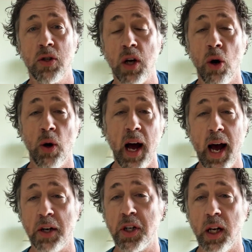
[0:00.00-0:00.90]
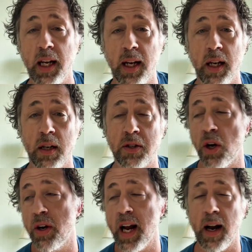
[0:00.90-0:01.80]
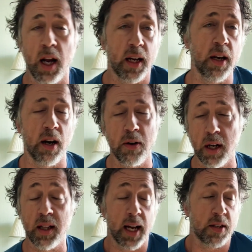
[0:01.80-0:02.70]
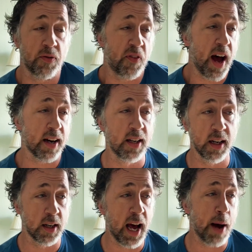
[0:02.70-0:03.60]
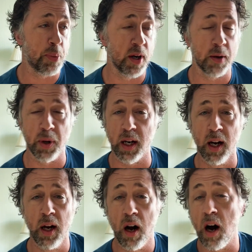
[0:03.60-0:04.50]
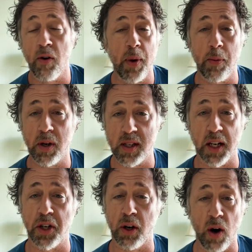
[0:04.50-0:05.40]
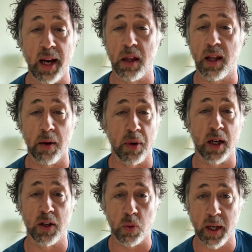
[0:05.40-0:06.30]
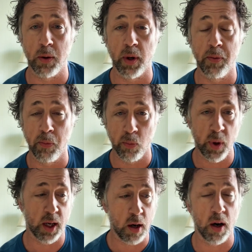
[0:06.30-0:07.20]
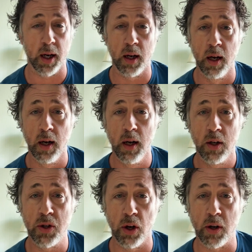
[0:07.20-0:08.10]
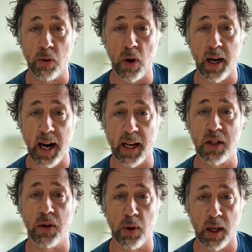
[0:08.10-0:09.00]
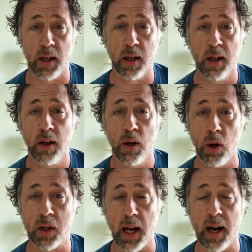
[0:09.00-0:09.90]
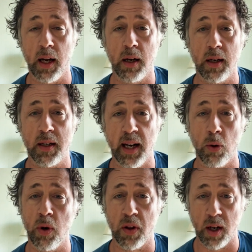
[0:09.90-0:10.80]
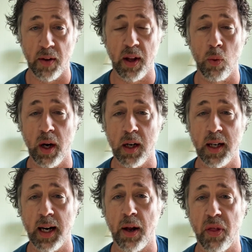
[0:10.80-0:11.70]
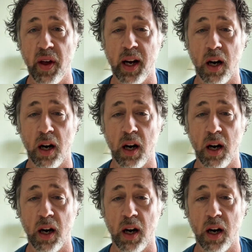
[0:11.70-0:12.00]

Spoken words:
So actually turned out like, that's a fact and it happened. But I remember it's such a great thing because we kind of circled right next to it, looked at it, dealt with it, and then went and did our thing.